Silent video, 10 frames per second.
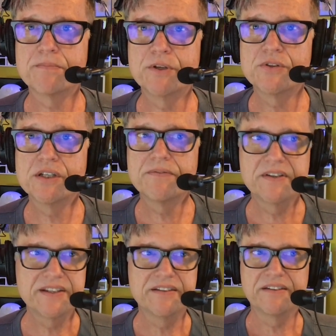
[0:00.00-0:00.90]
abusive.
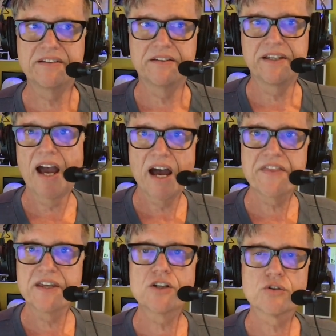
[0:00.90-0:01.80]
Yeah, I
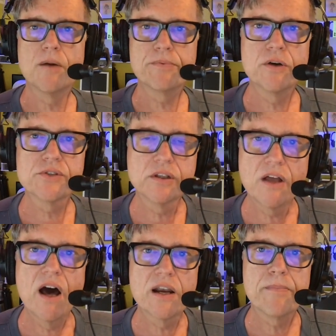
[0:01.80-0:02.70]
think Trump knows a
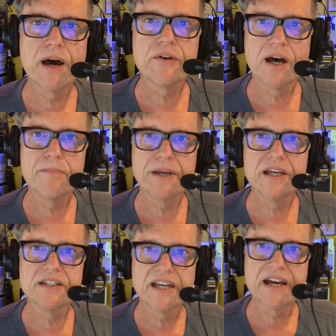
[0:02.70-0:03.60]
lot about not
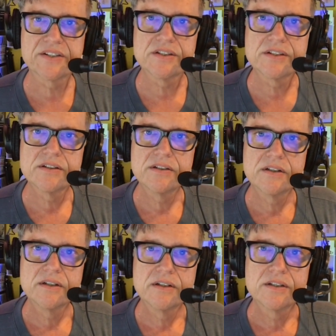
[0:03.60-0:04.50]
paying taxes.
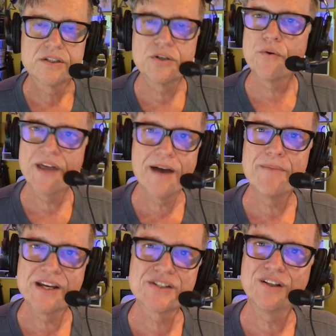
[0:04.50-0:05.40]
So that
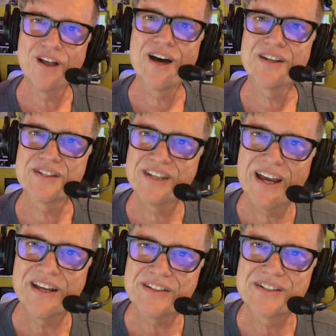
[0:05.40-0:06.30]
makes a lot of
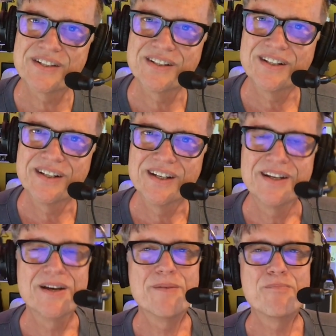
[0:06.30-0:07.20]
sense.
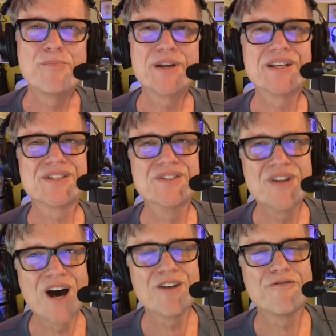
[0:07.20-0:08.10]
But it's
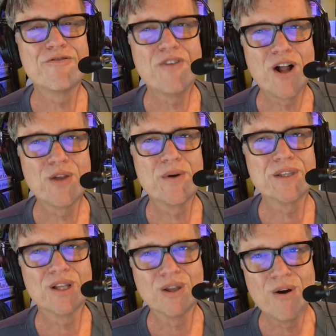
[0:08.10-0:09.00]
not following
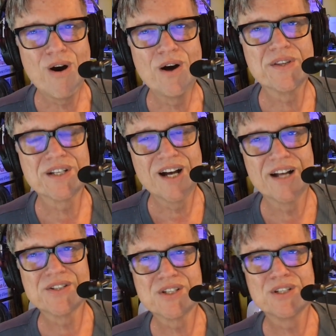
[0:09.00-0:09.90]
the law and the
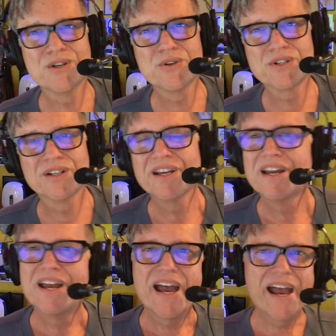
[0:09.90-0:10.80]
Constitution.
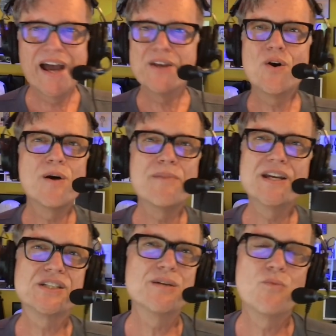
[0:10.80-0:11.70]
Hey, I know it
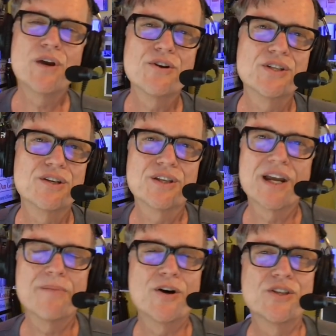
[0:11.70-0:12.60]
may seem weird to you that
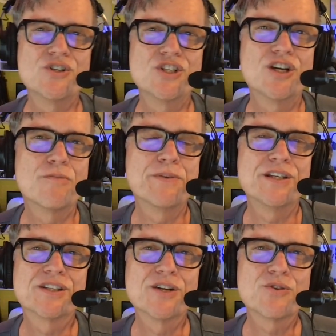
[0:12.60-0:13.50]
I'm on the GOP
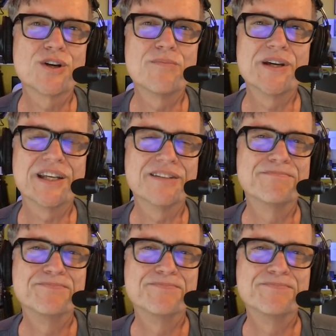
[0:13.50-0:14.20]
Central Committee.